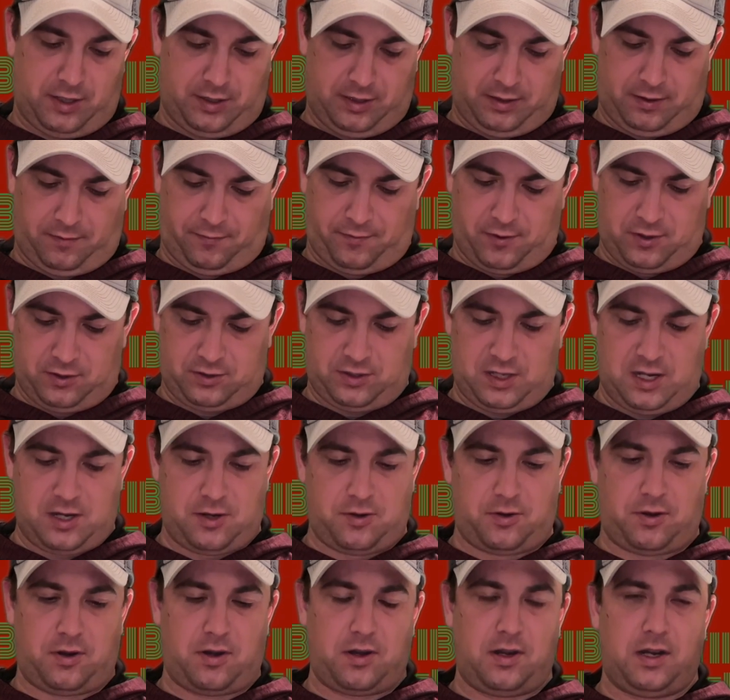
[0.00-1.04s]
The first thing you're
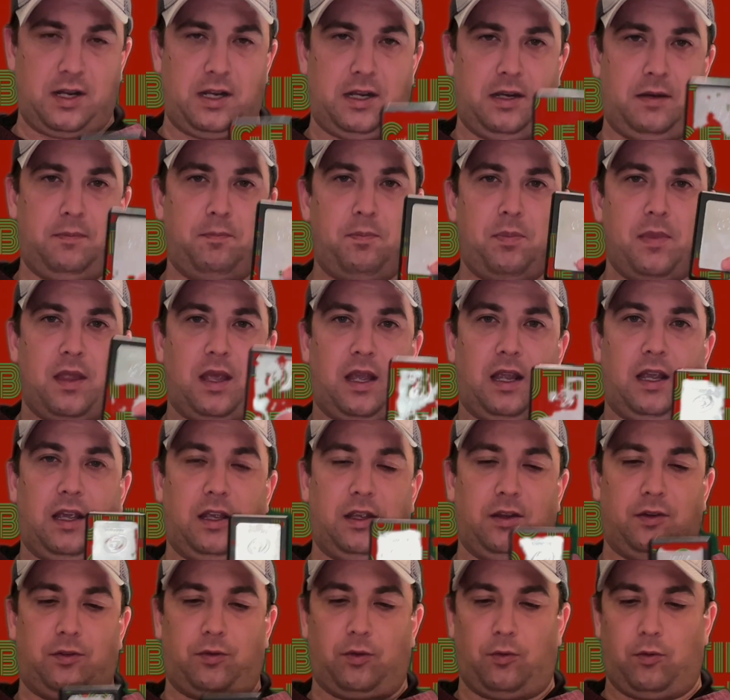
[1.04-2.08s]
gonna need
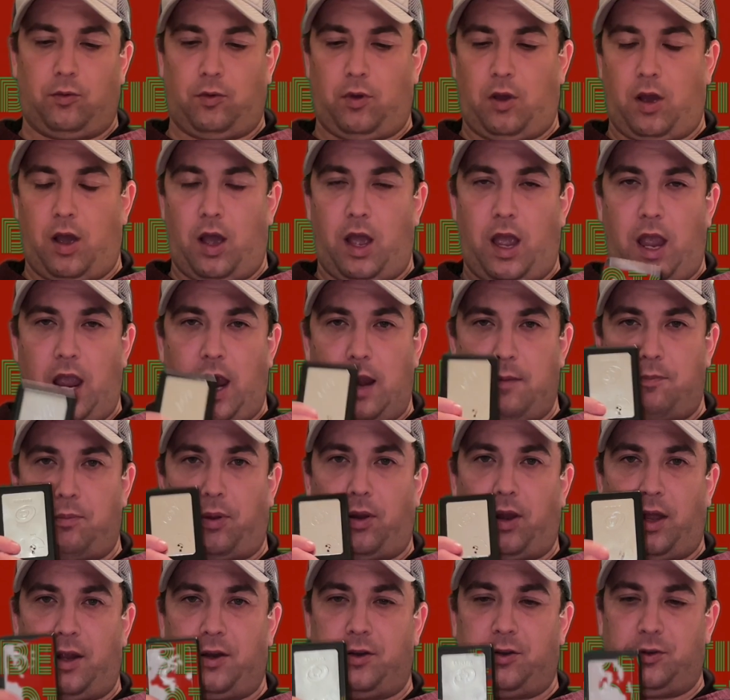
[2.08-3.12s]
is a
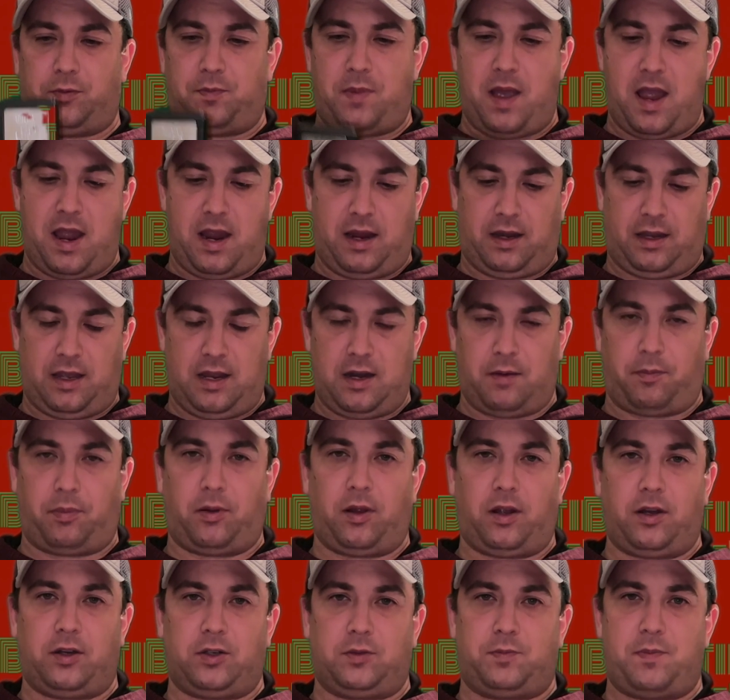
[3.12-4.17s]
player's bank, and a
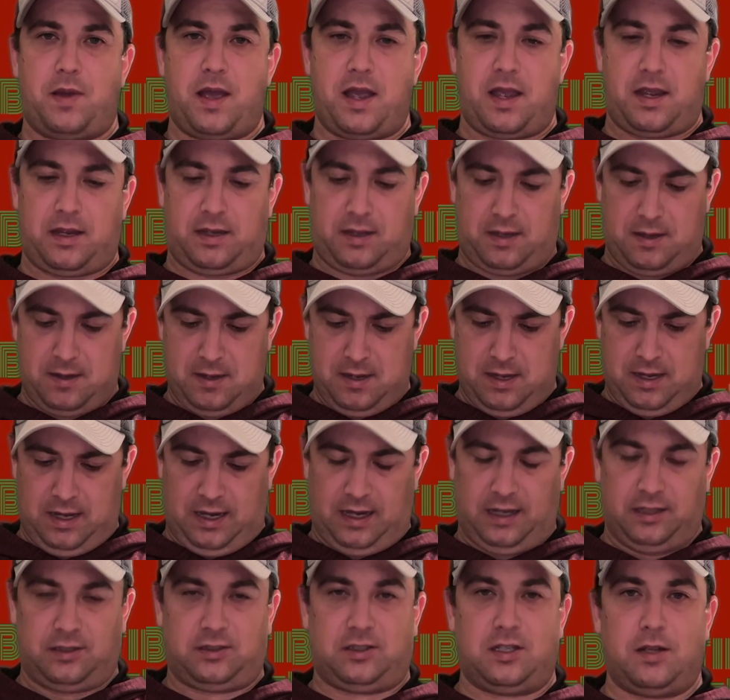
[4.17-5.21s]
player's bank
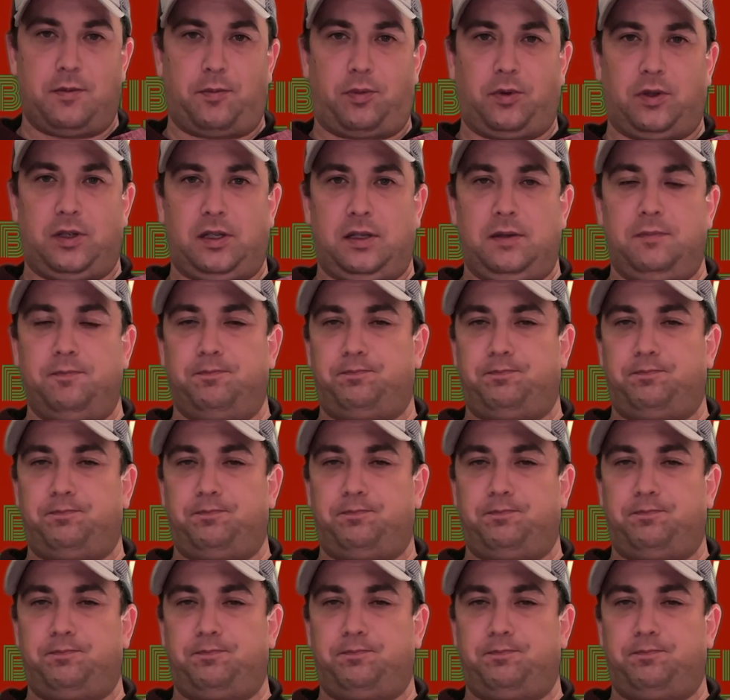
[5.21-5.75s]
is simply